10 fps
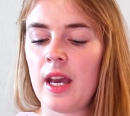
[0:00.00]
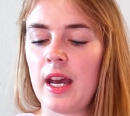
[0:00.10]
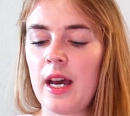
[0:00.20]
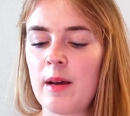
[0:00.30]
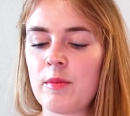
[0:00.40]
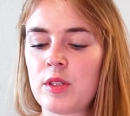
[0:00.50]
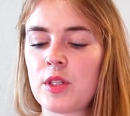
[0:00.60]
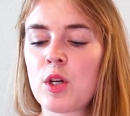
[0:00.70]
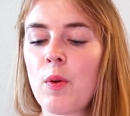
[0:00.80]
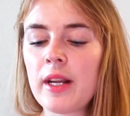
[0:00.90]
So
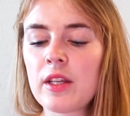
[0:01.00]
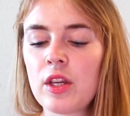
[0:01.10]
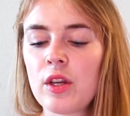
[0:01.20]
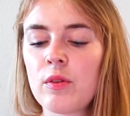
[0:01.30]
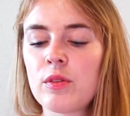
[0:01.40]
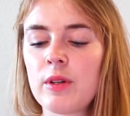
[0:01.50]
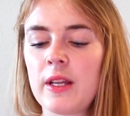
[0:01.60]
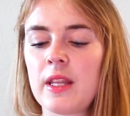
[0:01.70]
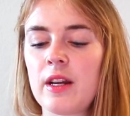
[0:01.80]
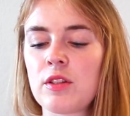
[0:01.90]
it's quite cute,
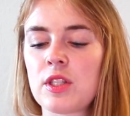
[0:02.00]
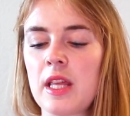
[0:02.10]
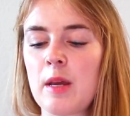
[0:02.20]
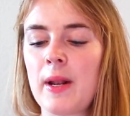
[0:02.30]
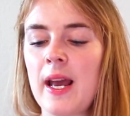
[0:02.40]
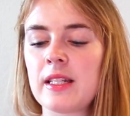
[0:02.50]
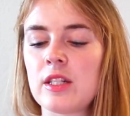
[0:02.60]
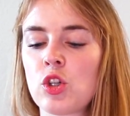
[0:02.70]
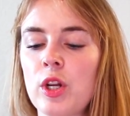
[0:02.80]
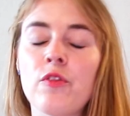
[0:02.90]
and they also say they plant a
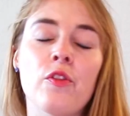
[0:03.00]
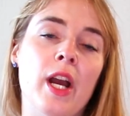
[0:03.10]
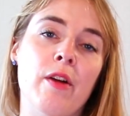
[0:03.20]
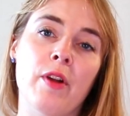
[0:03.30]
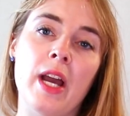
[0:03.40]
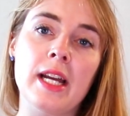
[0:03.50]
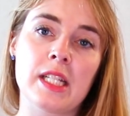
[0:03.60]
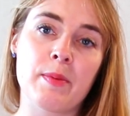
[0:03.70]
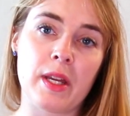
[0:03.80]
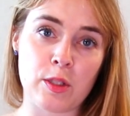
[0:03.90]
tree for every
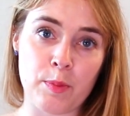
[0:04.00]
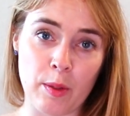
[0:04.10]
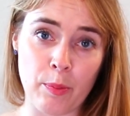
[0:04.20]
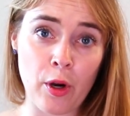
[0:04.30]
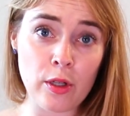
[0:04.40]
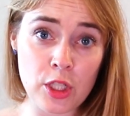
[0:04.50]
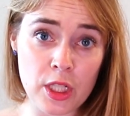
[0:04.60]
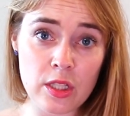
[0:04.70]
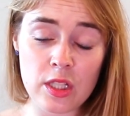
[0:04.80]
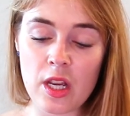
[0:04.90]
item that is being
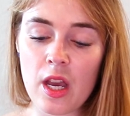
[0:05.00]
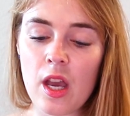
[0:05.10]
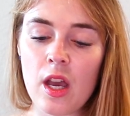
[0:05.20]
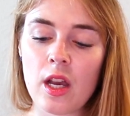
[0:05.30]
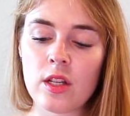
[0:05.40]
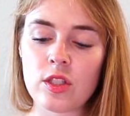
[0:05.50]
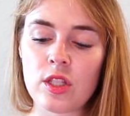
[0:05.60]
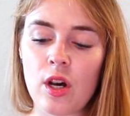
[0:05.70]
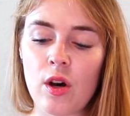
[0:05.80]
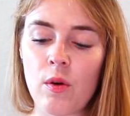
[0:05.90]
purchased.
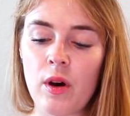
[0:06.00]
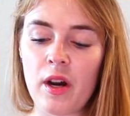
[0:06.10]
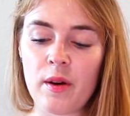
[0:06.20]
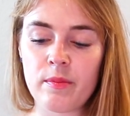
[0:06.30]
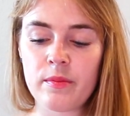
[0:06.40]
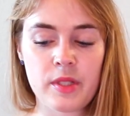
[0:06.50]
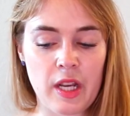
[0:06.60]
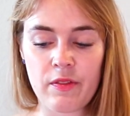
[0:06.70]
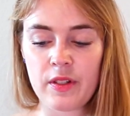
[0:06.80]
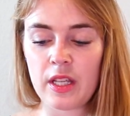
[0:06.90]
So
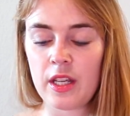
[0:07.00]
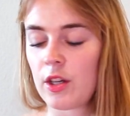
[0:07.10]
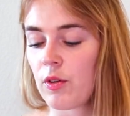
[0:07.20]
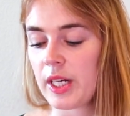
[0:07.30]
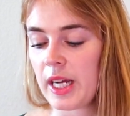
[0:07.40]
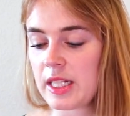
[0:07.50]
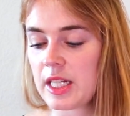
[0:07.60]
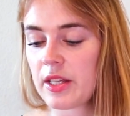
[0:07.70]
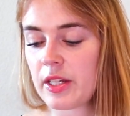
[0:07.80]
definitely a great idea.